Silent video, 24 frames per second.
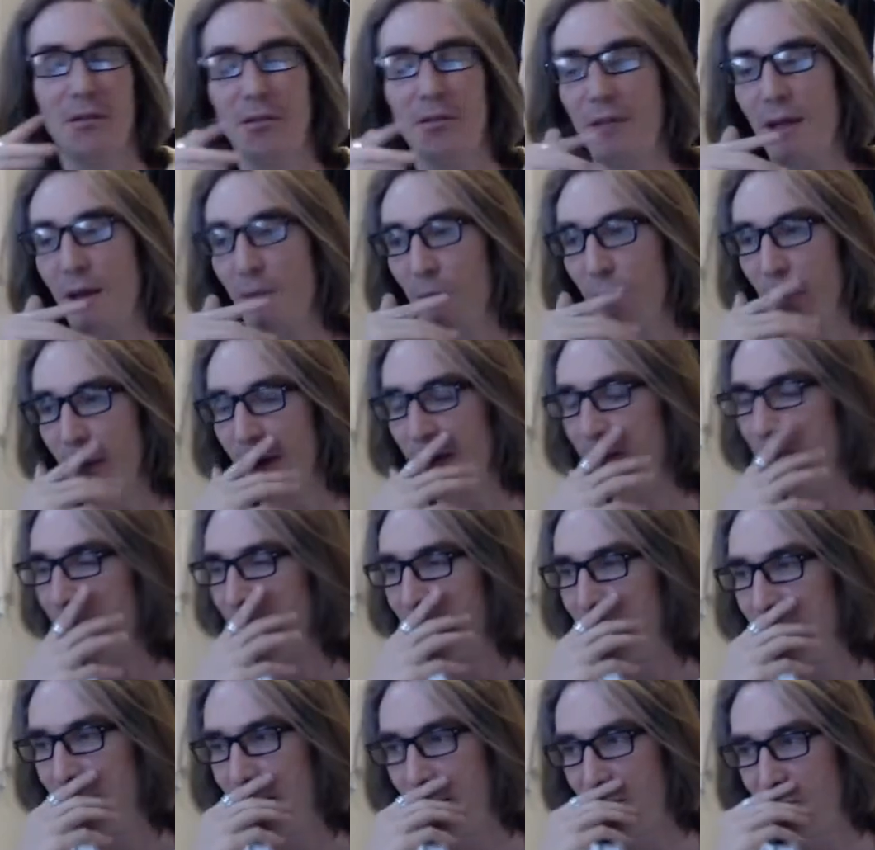I went to
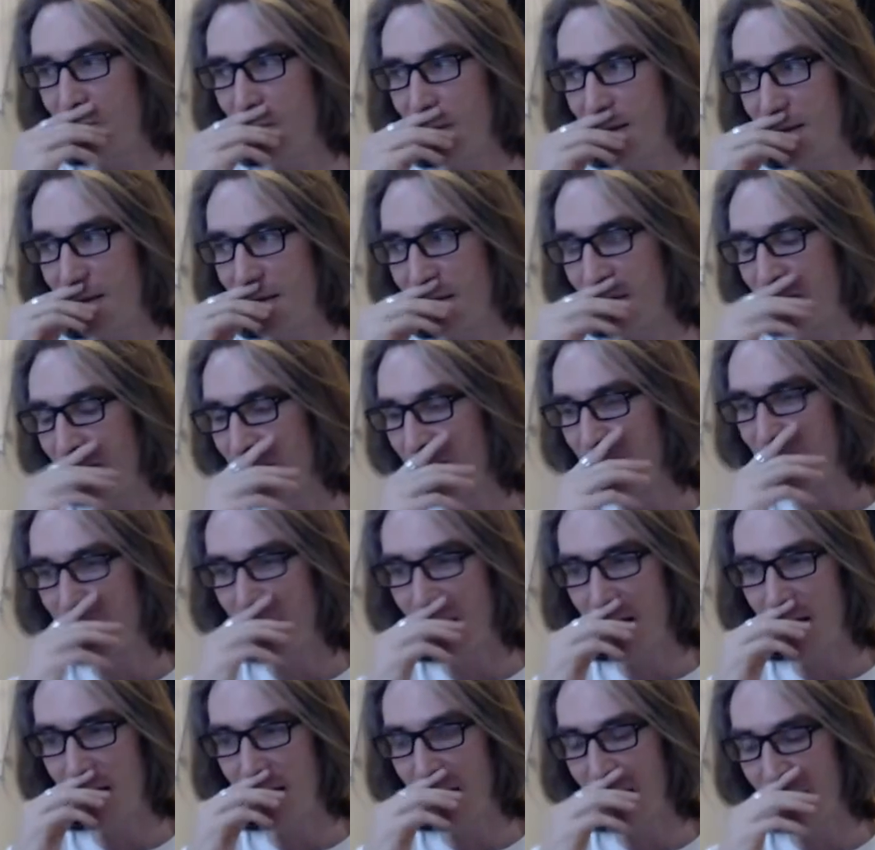Sudbury. I tried
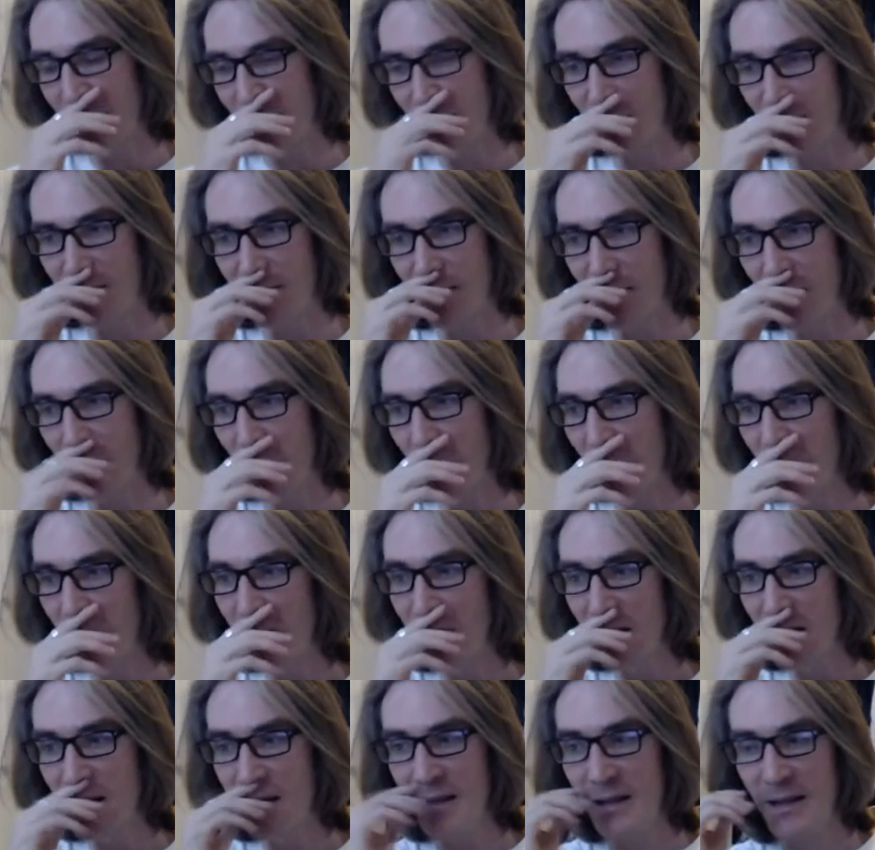to
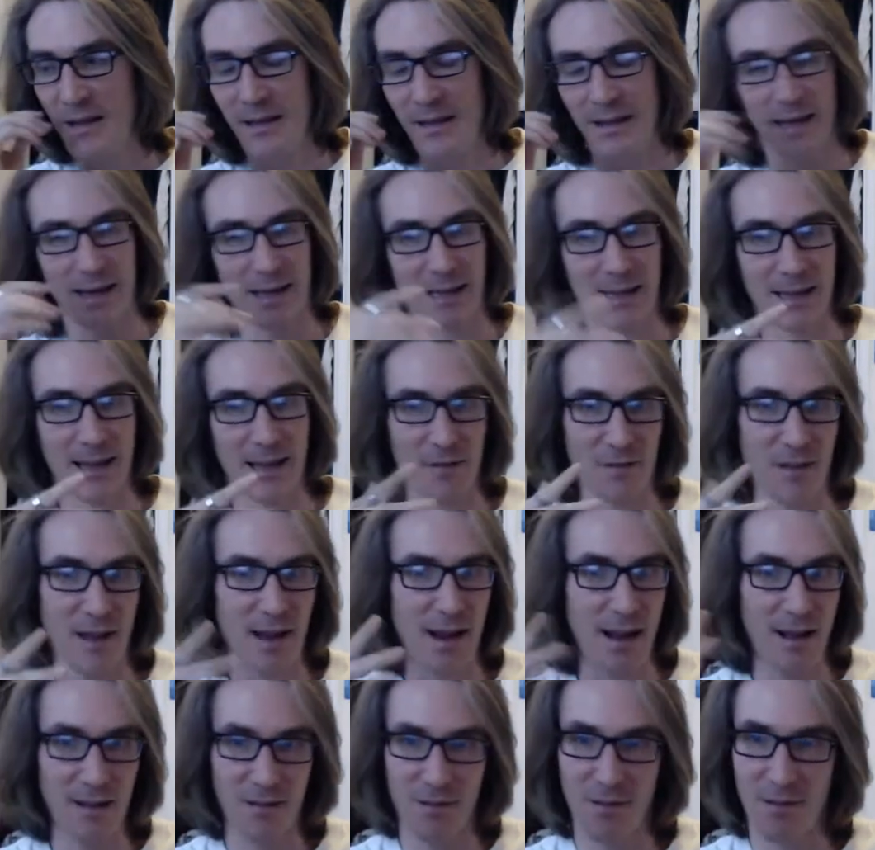go, like
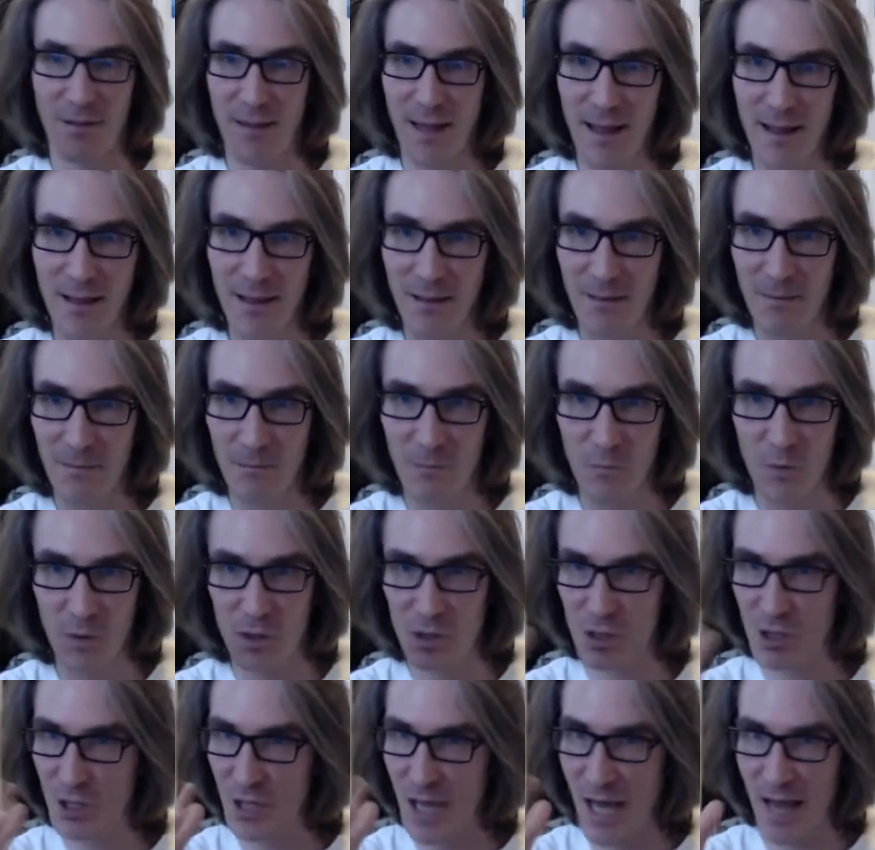unless I got sick,
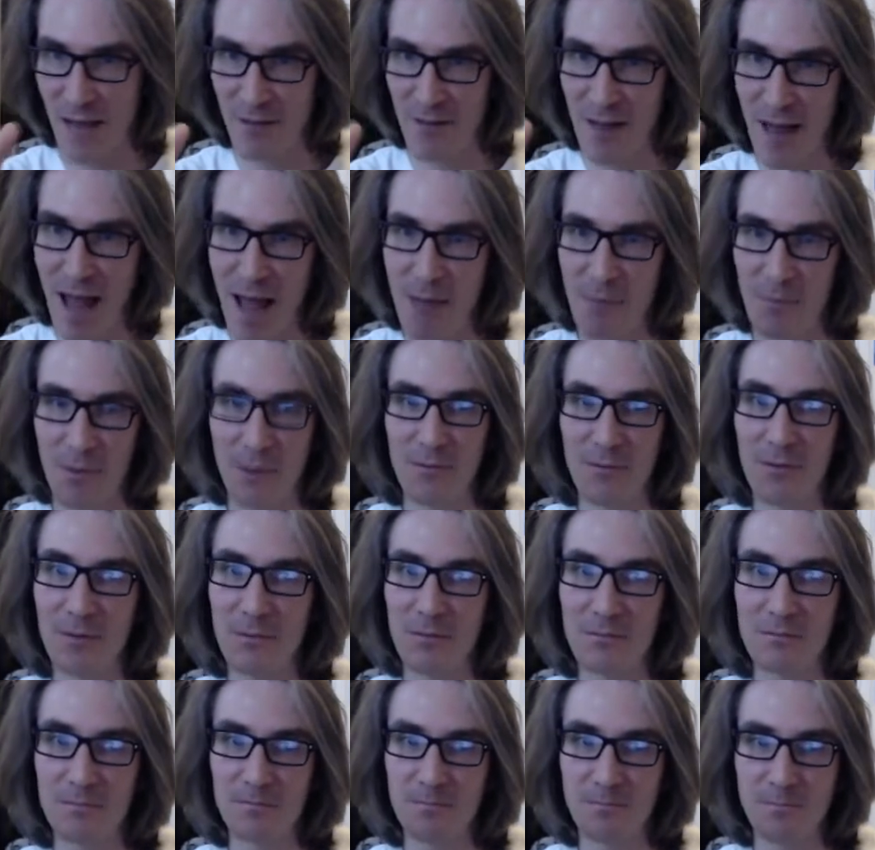which has
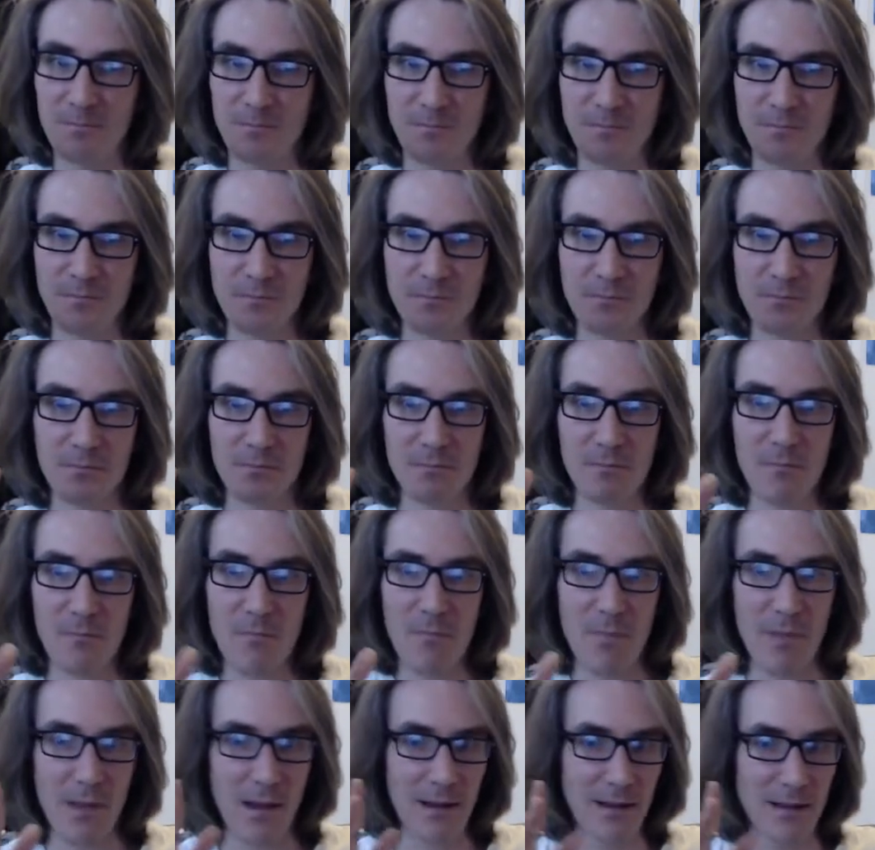happened.
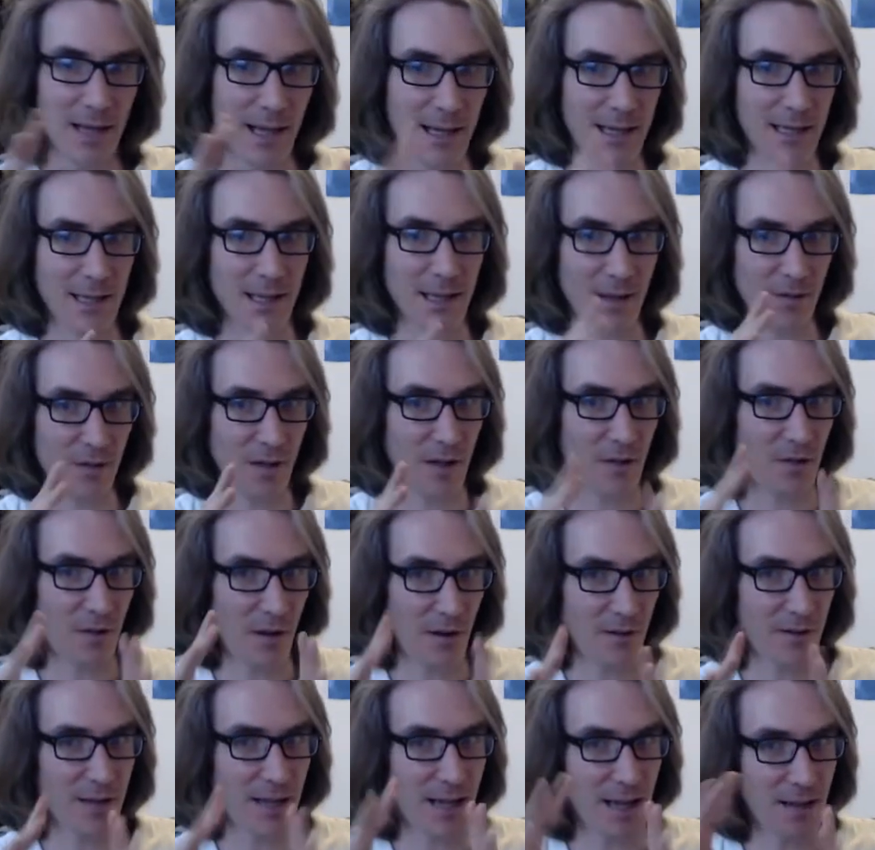Like unless
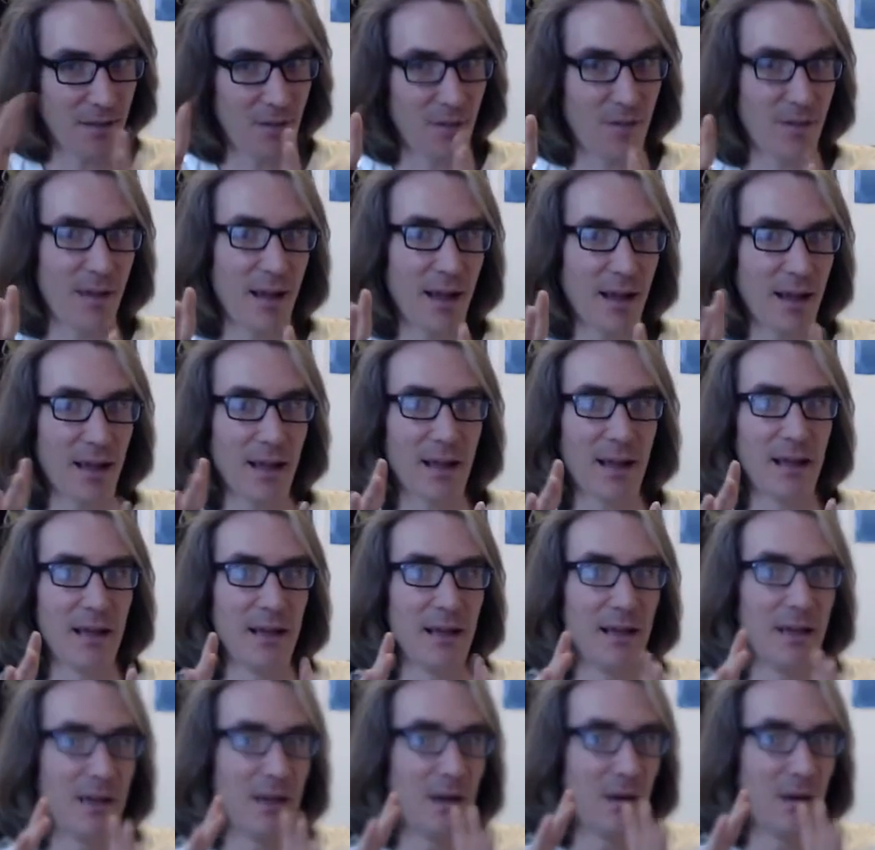I start to get sick